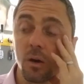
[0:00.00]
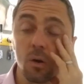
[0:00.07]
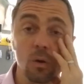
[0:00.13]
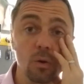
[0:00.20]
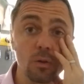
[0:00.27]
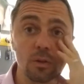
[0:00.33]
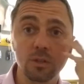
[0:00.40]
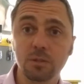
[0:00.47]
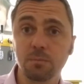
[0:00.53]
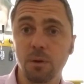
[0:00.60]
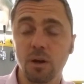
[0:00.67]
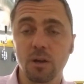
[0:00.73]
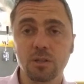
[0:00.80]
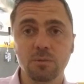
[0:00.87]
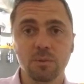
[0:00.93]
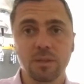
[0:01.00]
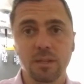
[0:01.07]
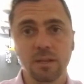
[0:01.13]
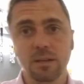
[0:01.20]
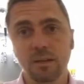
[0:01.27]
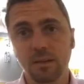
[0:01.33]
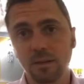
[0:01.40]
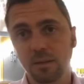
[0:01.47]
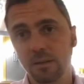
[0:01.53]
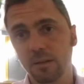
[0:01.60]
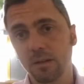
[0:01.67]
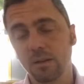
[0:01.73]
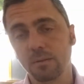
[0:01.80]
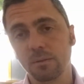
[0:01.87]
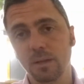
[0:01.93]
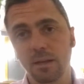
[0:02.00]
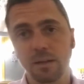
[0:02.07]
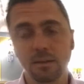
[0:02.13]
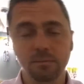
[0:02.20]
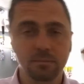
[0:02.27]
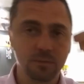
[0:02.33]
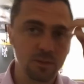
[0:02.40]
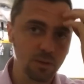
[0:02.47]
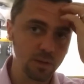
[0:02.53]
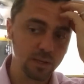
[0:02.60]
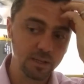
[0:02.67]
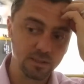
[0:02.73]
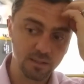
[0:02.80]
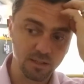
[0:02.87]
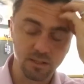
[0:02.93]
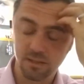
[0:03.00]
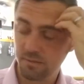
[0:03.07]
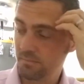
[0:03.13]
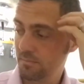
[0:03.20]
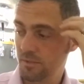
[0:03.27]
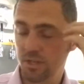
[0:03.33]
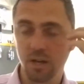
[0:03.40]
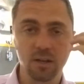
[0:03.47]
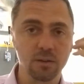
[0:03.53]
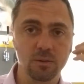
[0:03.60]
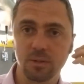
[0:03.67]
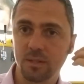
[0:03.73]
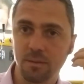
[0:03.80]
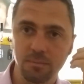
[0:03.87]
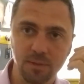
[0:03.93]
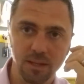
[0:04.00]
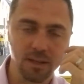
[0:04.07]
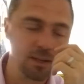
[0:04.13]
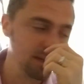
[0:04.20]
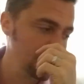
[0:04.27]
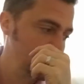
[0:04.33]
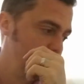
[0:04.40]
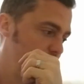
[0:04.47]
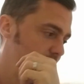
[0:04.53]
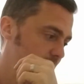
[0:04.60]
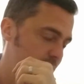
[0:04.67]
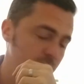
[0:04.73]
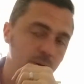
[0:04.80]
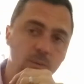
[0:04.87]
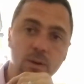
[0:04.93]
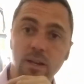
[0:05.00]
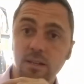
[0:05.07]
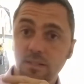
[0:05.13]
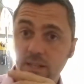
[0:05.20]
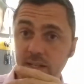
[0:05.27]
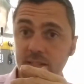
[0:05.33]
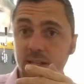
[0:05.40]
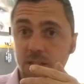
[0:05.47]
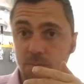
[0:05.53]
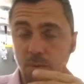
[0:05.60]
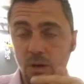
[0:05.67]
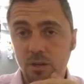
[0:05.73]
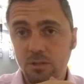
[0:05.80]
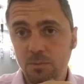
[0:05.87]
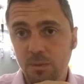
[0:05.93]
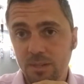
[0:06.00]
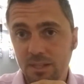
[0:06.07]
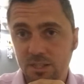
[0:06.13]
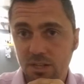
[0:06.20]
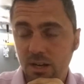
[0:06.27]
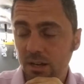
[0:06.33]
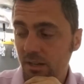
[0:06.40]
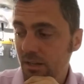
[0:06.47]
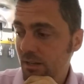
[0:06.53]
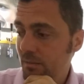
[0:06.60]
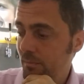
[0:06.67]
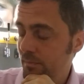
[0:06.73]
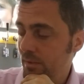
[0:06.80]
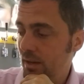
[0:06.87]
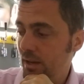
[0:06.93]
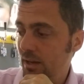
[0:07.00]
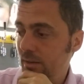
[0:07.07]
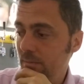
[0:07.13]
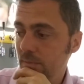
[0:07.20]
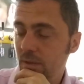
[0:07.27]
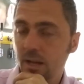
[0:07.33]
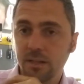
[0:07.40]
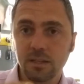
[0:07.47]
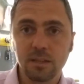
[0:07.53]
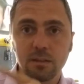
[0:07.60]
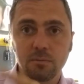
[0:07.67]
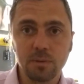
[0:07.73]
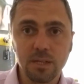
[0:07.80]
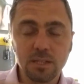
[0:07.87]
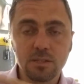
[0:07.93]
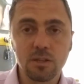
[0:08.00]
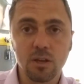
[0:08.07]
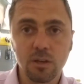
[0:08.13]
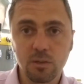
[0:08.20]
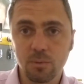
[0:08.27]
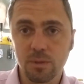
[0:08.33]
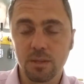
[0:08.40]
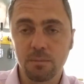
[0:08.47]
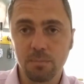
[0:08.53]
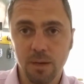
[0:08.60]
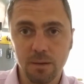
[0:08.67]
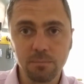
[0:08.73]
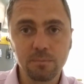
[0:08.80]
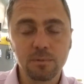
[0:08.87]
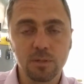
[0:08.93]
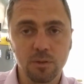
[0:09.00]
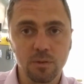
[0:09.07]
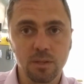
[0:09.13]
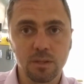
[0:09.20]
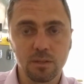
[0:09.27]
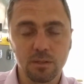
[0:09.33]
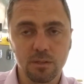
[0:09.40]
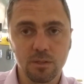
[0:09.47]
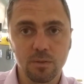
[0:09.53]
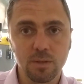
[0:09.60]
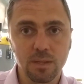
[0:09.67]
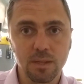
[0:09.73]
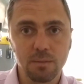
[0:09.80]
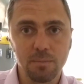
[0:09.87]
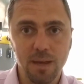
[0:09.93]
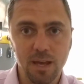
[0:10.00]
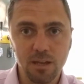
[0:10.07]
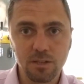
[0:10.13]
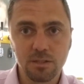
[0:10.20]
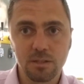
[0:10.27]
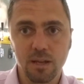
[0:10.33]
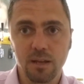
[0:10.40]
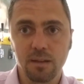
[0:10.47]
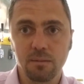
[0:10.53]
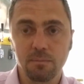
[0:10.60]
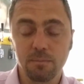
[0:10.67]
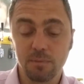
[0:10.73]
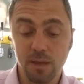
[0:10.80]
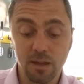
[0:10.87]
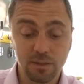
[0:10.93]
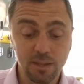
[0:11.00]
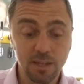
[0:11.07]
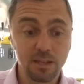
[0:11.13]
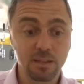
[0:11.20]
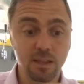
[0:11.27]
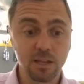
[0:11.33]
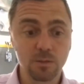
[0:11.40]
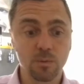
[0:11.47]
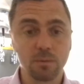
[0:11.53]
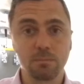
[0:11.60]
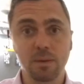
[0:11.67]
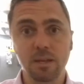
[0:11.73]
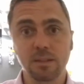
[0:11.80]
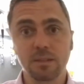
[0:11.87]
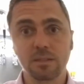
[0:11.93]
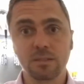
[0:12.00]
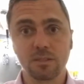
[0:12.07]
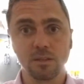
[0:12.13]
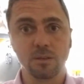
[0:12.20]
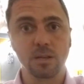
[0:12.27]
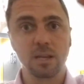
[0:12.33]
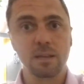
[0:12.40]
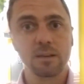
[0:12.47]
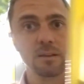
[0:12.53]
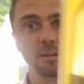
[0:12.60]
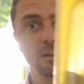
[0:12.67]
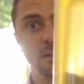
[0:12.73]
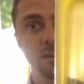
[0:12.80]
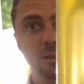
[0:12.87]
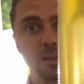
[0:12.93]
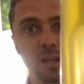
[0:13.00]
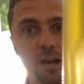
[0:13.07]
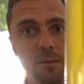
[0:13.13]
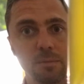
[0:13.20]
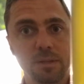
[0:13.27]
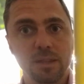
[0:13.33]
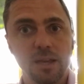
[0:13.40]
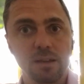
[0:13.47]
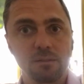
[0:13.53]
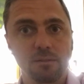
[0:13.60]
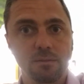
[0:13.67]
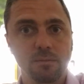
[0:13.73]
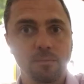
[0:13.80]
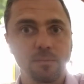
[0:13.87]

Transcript: or you sparge with a 2 litre jug or something. So what I did is I sparged with the jug. I did the recirc with the pump during the mash, and I think that's what made this so clear. I mean, that